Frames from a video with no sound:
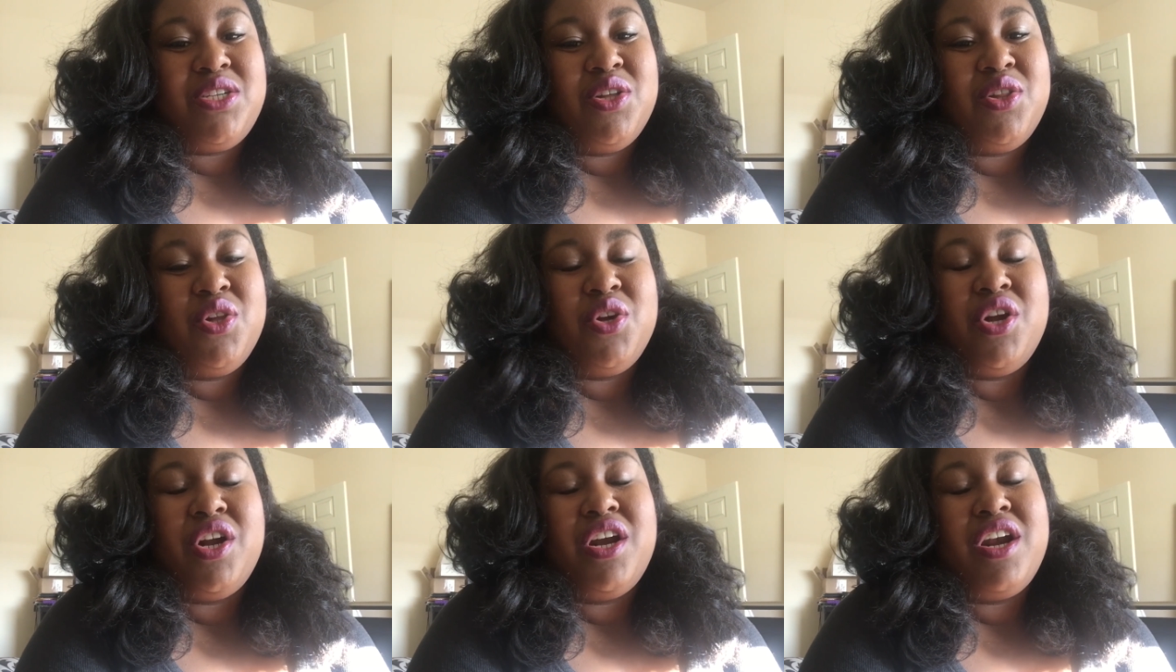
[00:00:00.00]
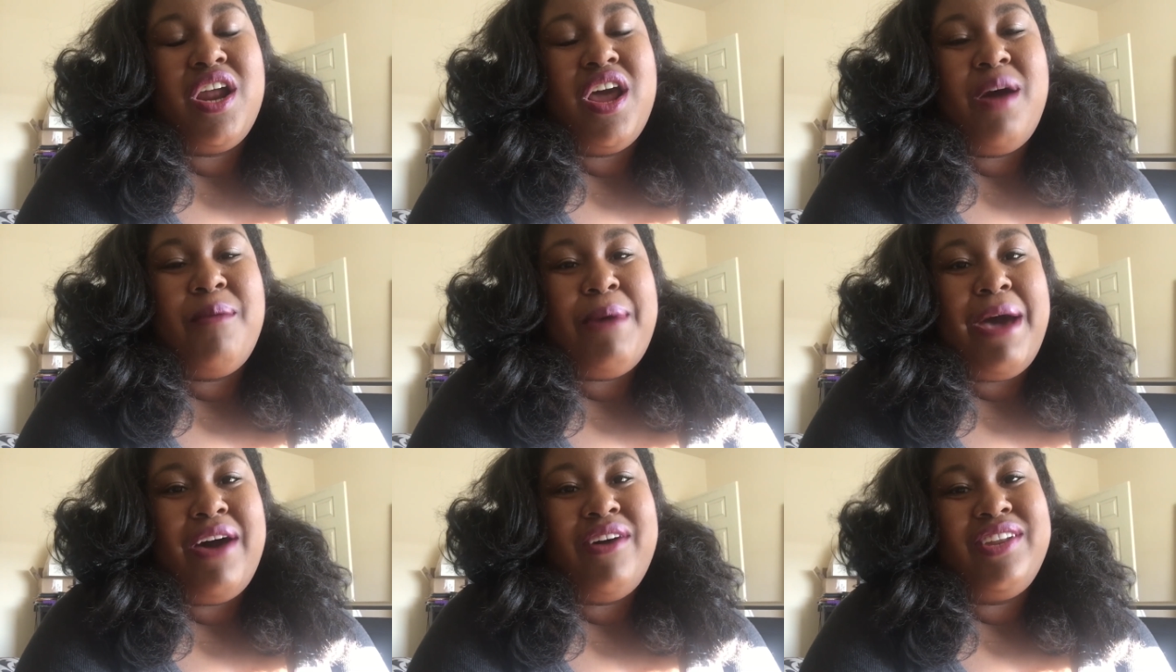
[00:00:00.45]
to learn
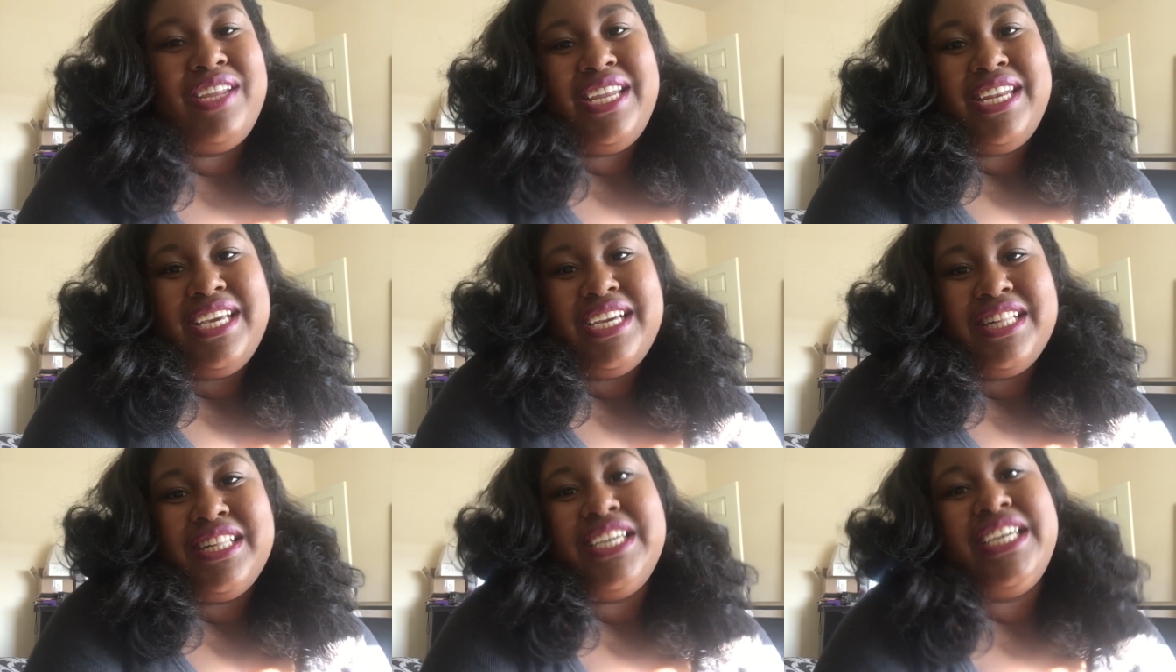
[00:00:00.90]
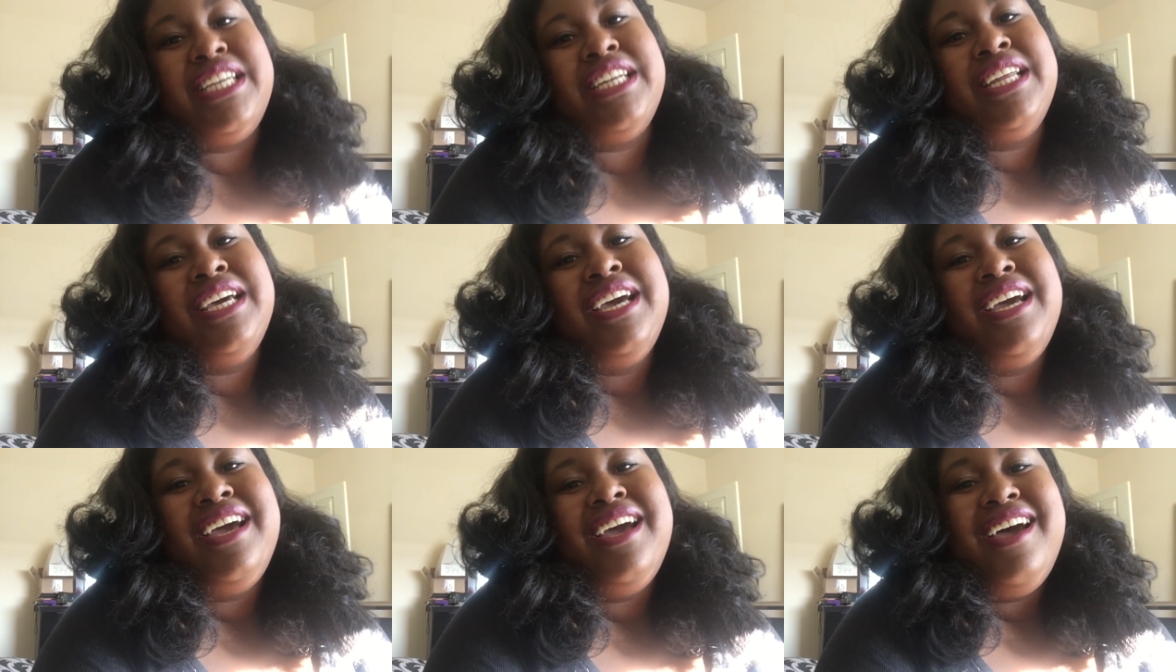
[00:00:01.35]
about eating
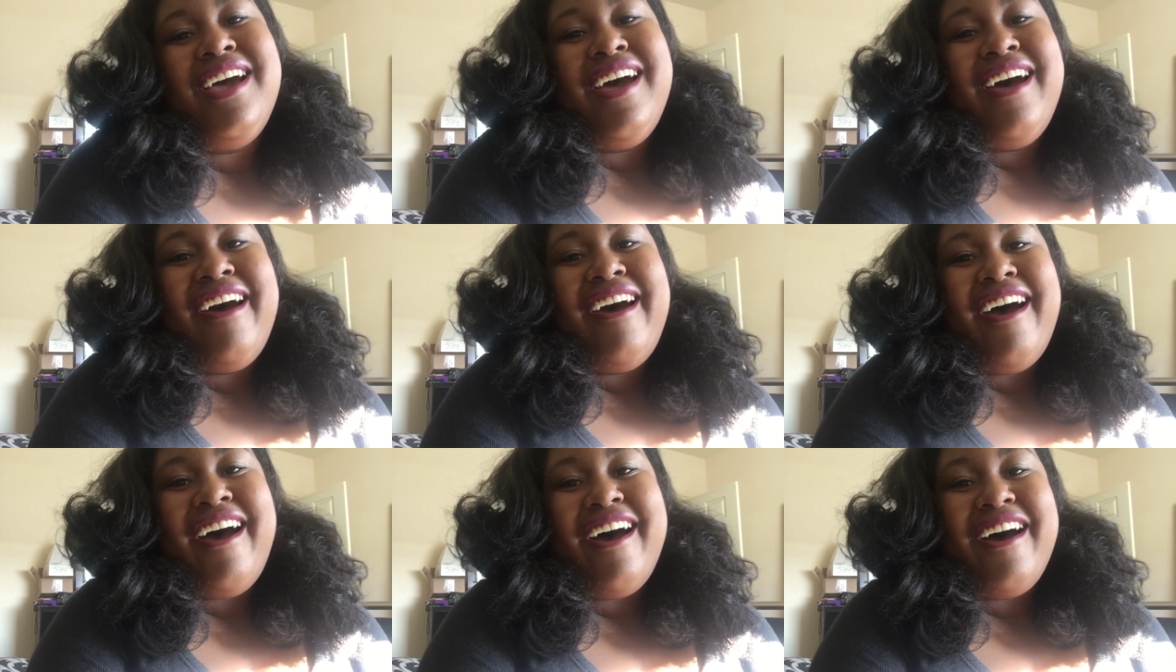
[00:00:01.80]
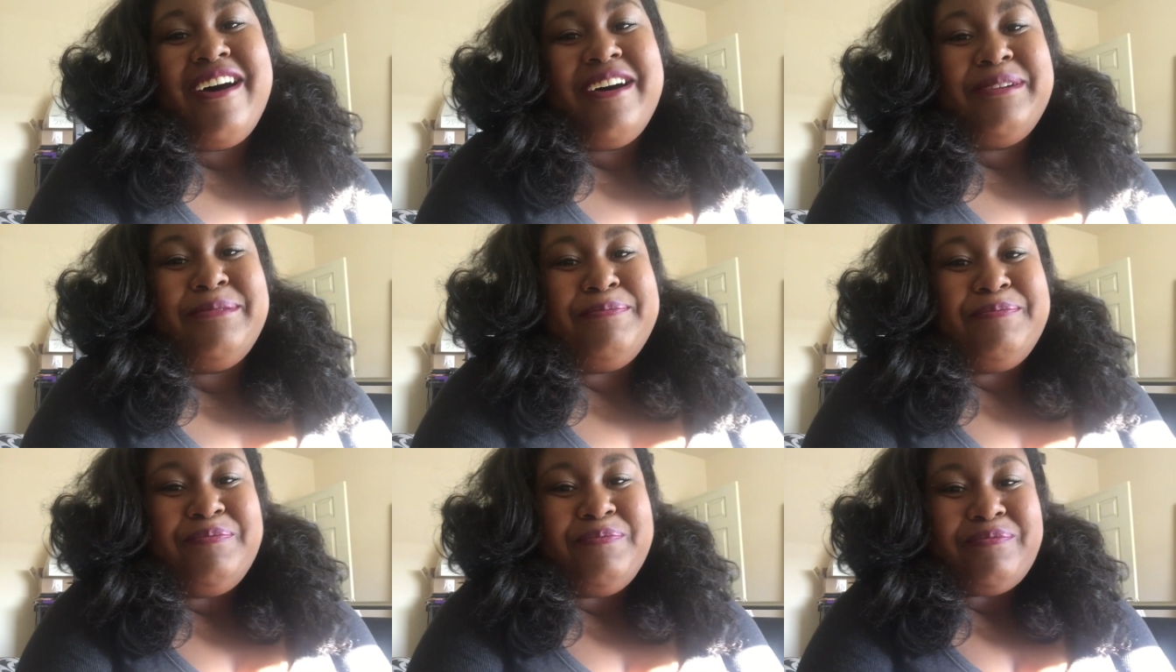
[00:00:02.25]
clean.
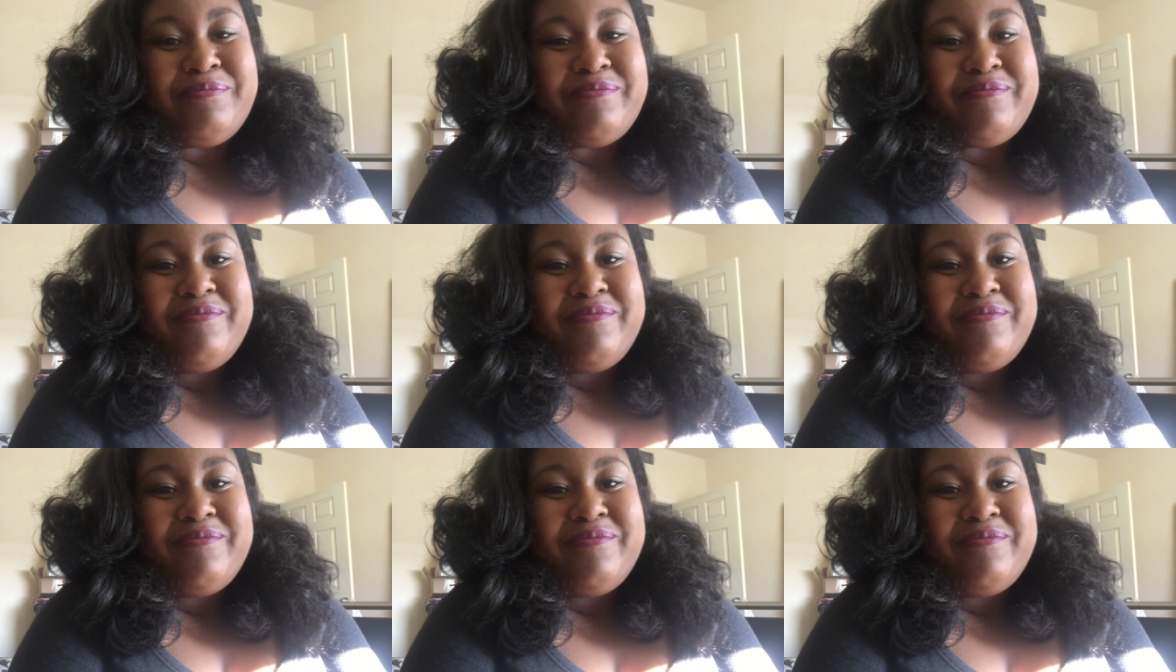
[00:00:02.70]
Um,